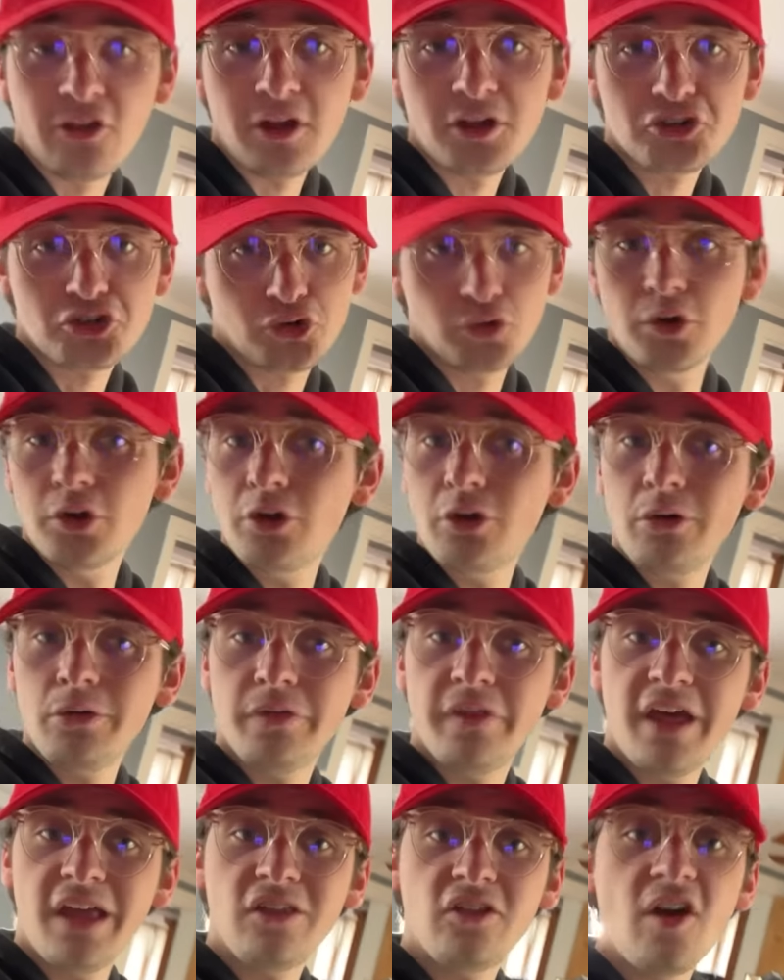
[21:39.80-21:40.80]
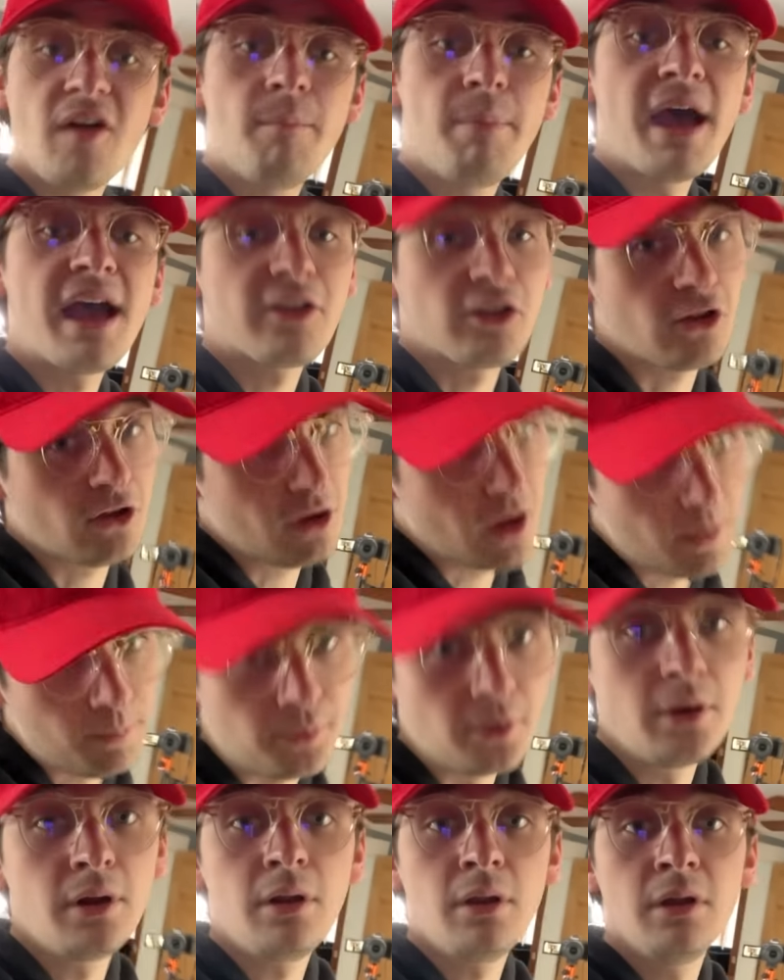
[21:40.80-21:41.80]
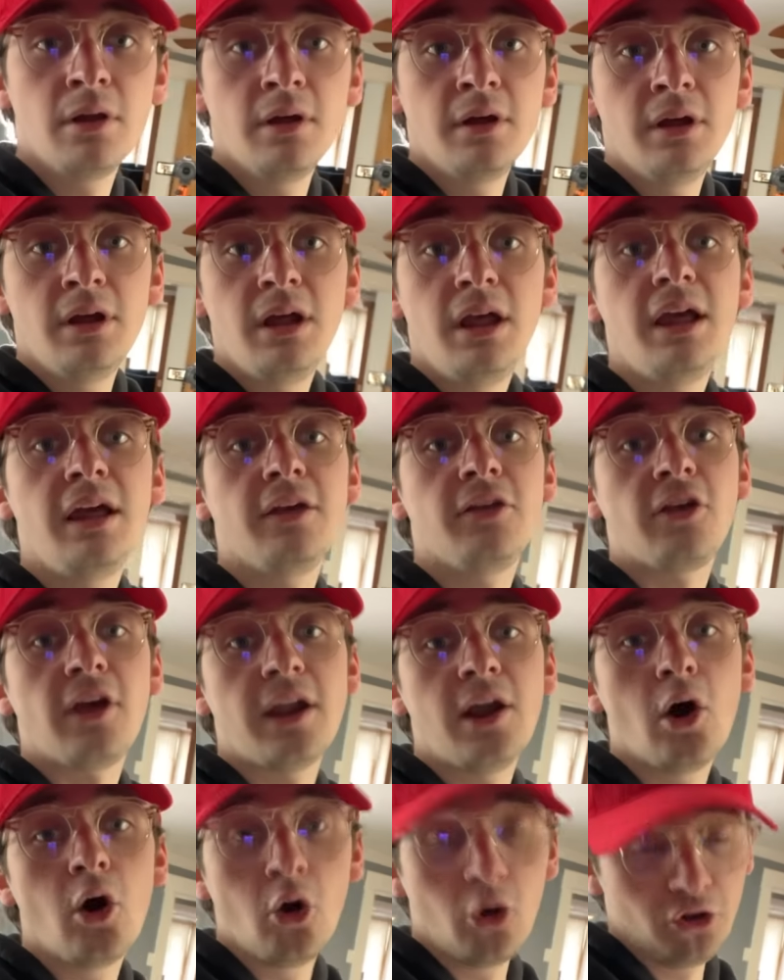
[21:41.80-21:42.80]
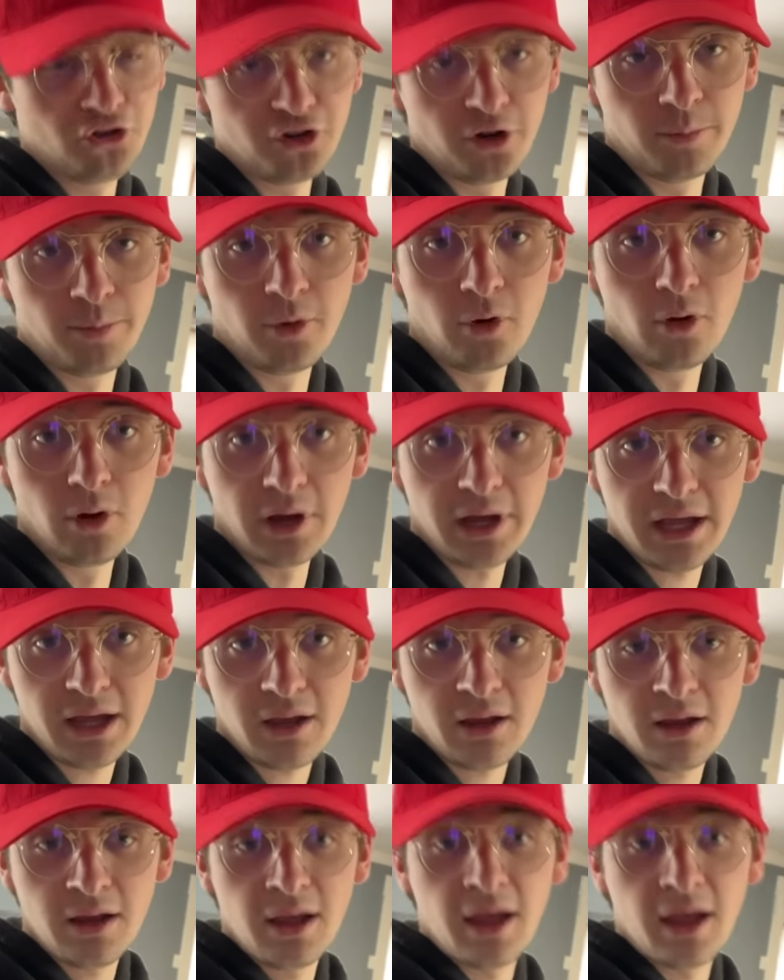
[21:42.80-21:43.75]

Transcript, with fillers: it true that the best couple is an older boy